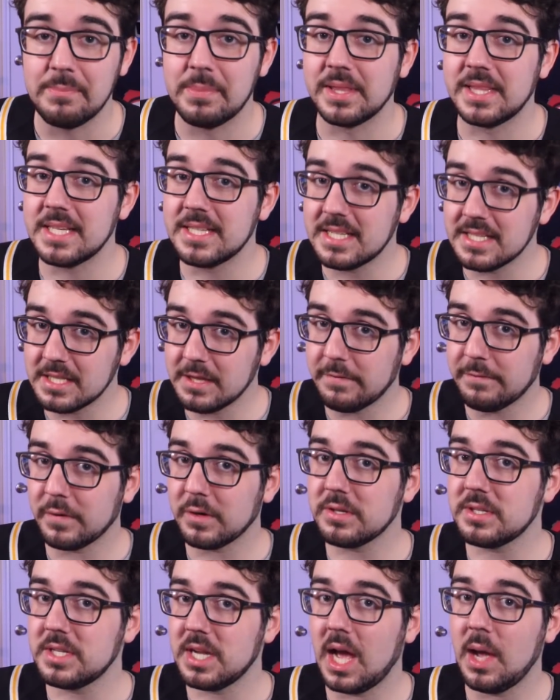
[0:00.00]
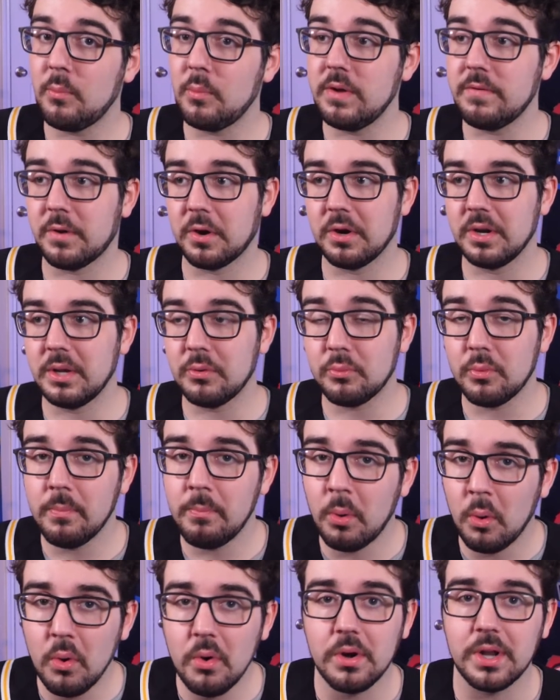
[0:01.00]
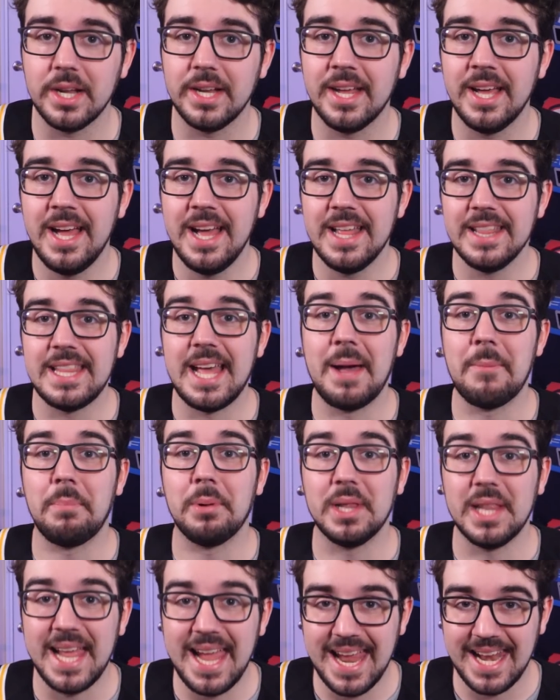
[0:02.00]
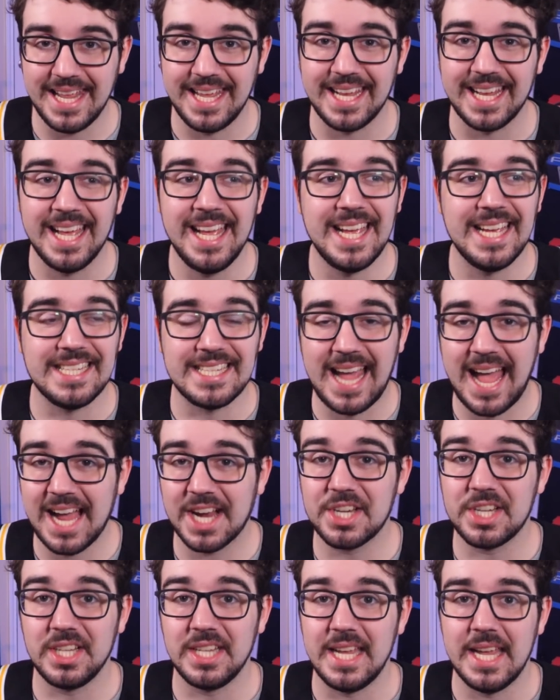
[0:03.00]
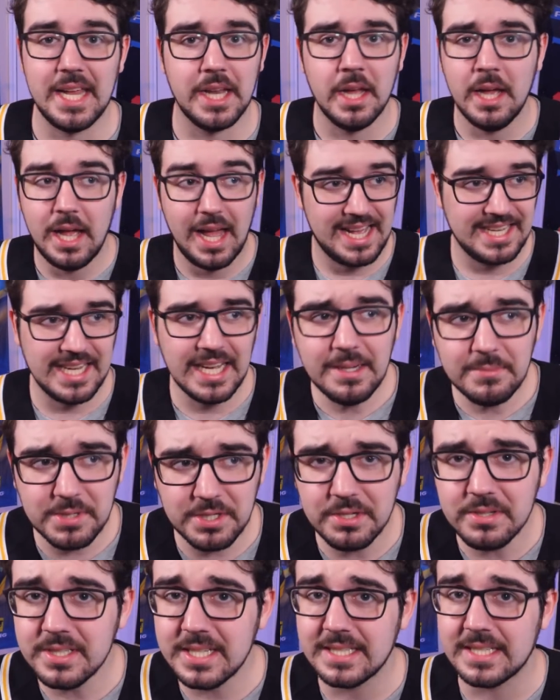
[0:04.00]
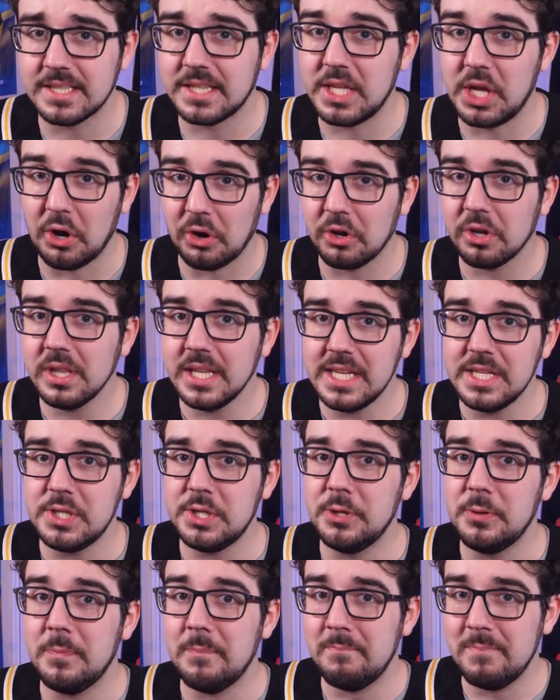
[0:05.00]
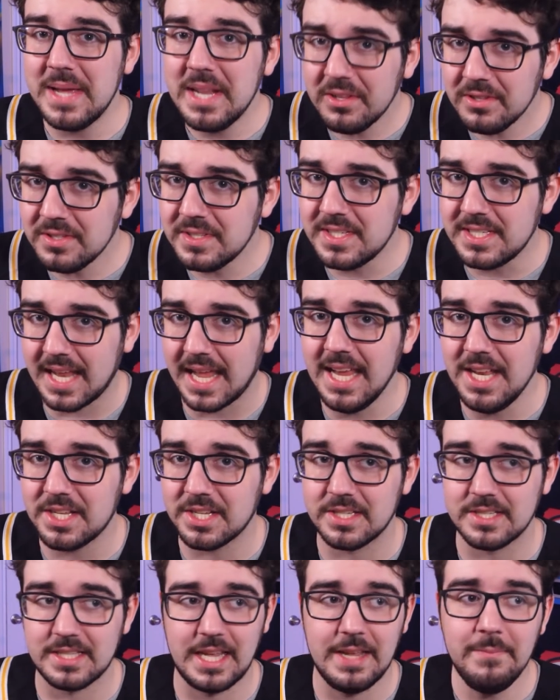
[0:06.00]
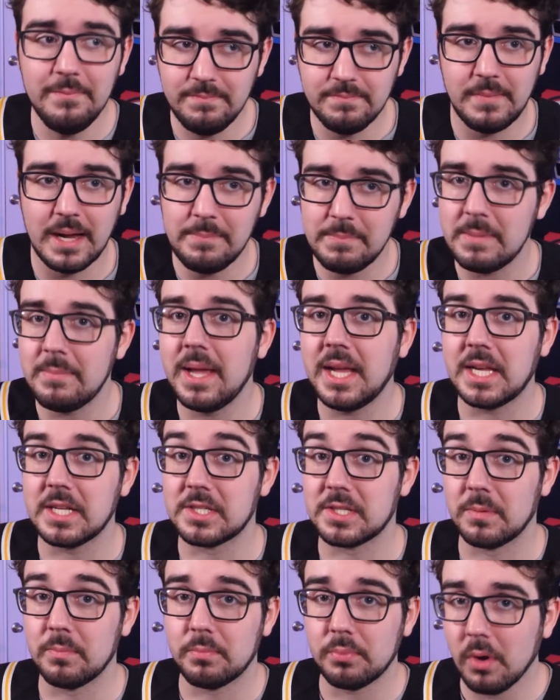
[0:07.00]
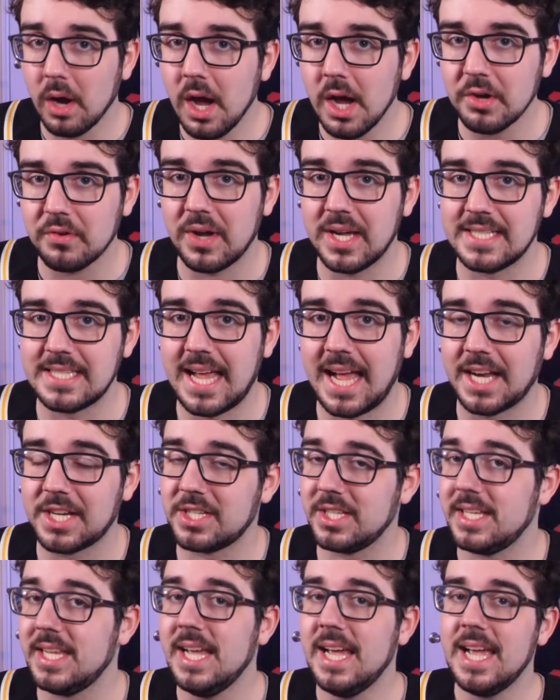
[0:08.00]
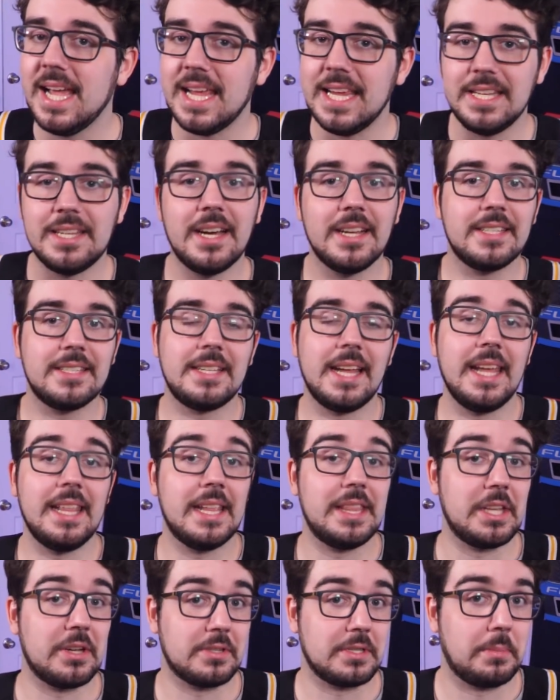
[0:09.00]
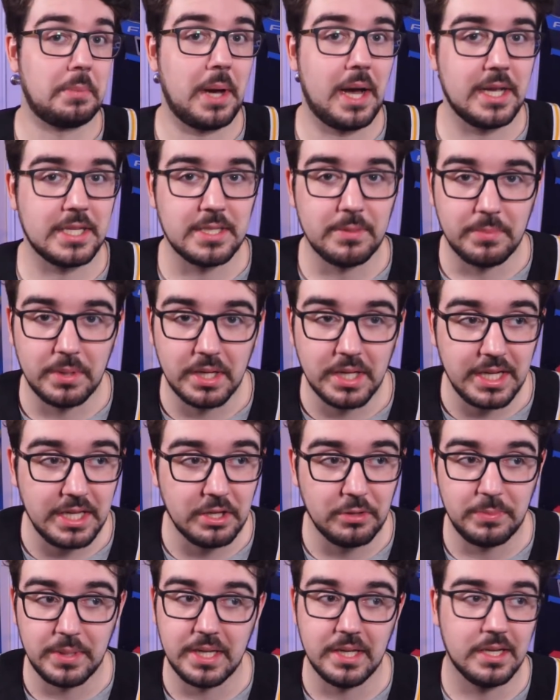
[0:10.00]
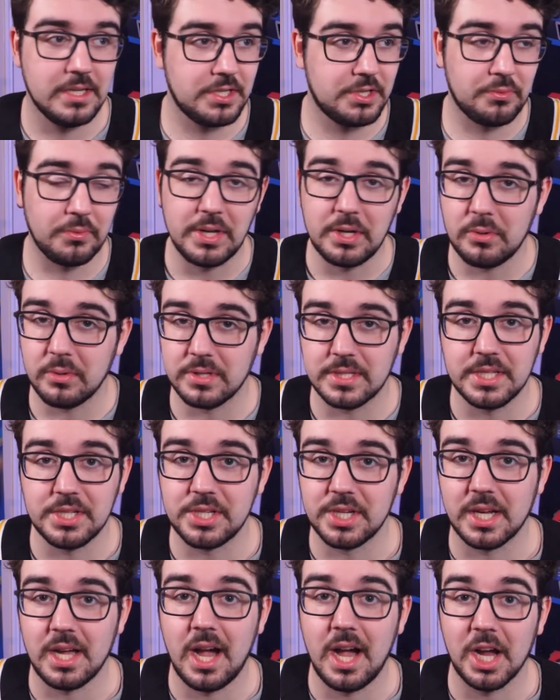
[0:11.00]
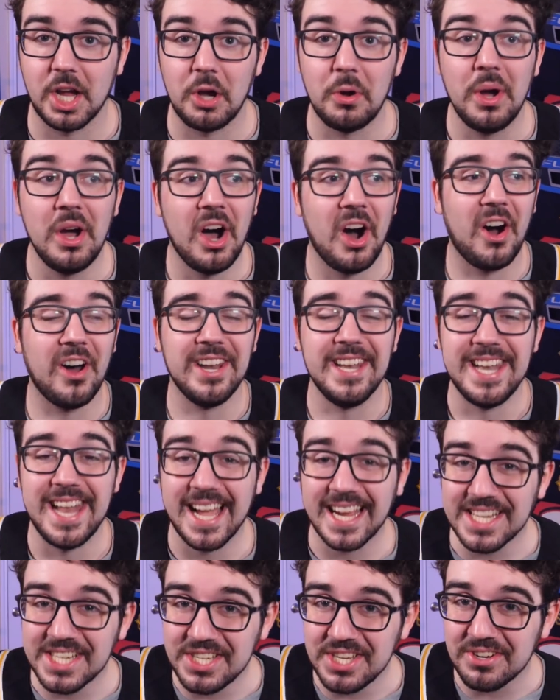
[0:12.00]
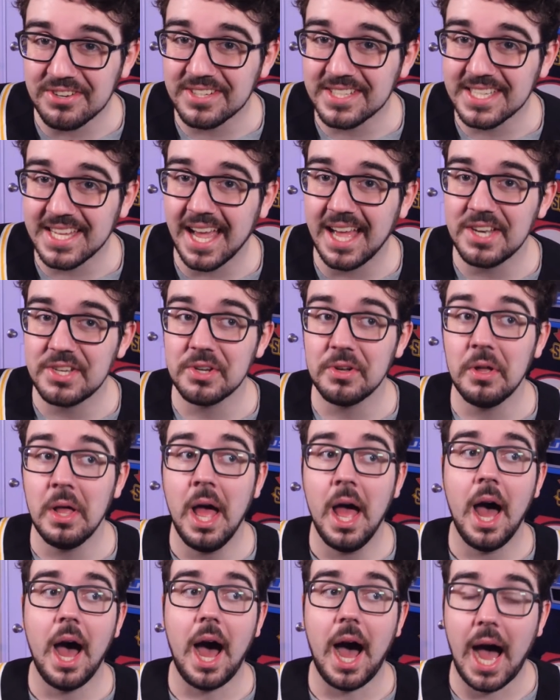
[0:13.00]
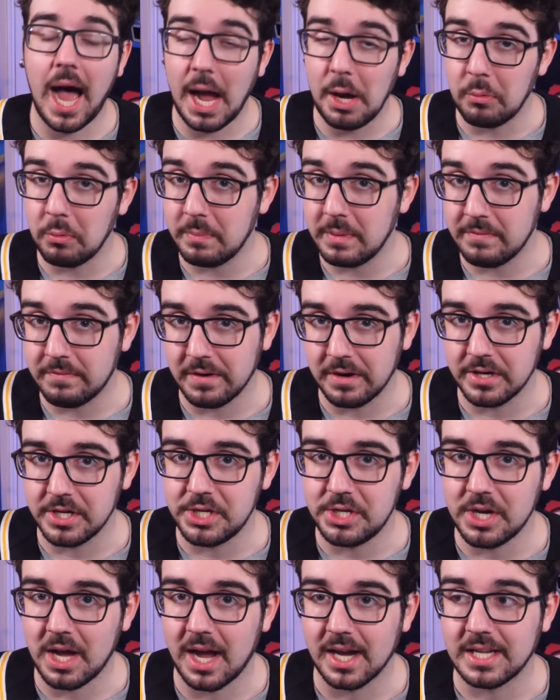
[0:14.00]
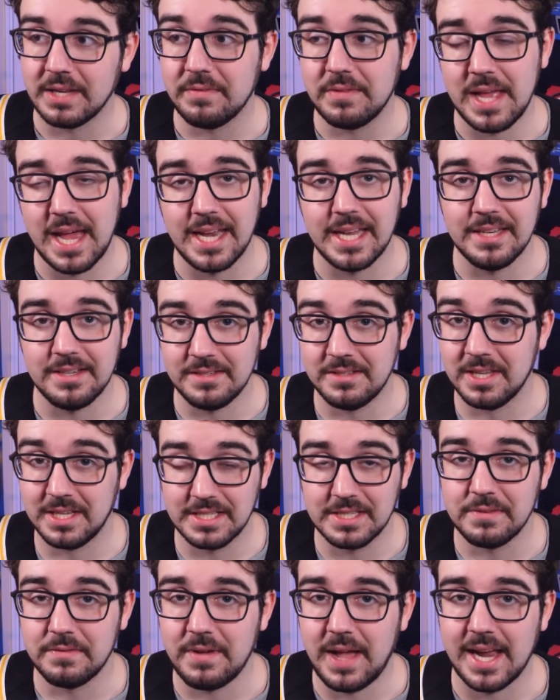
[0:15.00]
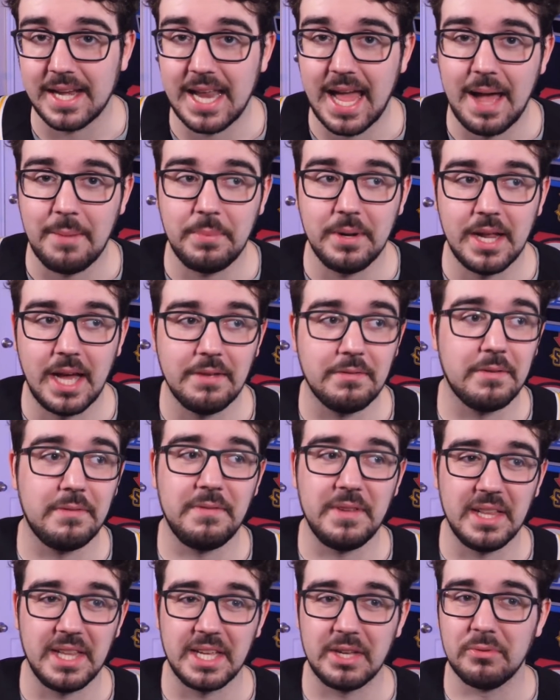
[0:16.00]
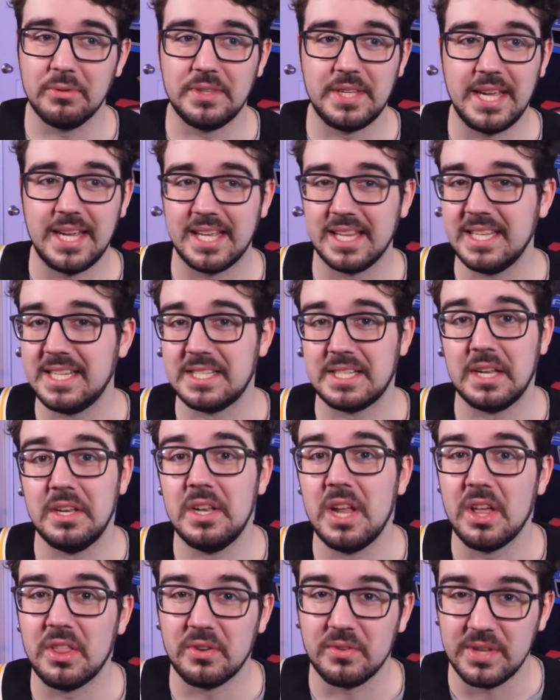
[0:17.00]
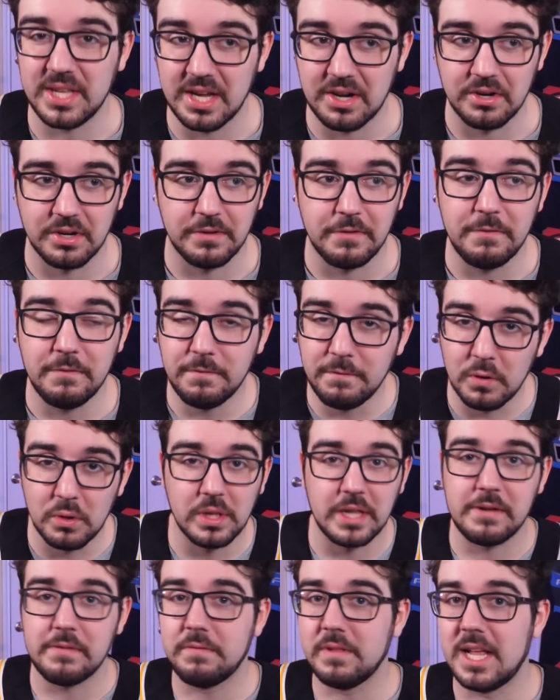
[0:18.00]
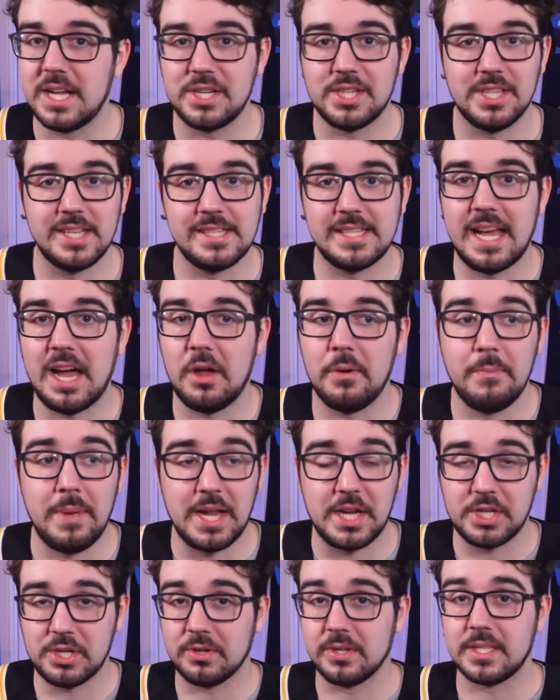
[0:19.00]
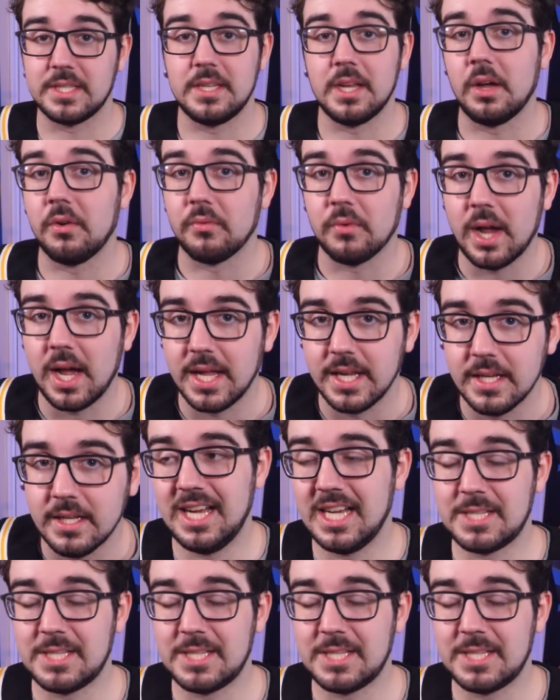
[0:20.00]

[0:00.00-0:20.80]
But this is the first time we've heard it reported that planning is actually in, as Adam Stern says, at the early to middle stages. They might be making some progress, actually. He does say that there's a possibility there'll be a street course in Chicago on next year's schedule. I would be very shocked if that that it does in fact happen. I have a feeling it will take at least another year to fully flesh this out and make sure it's done right.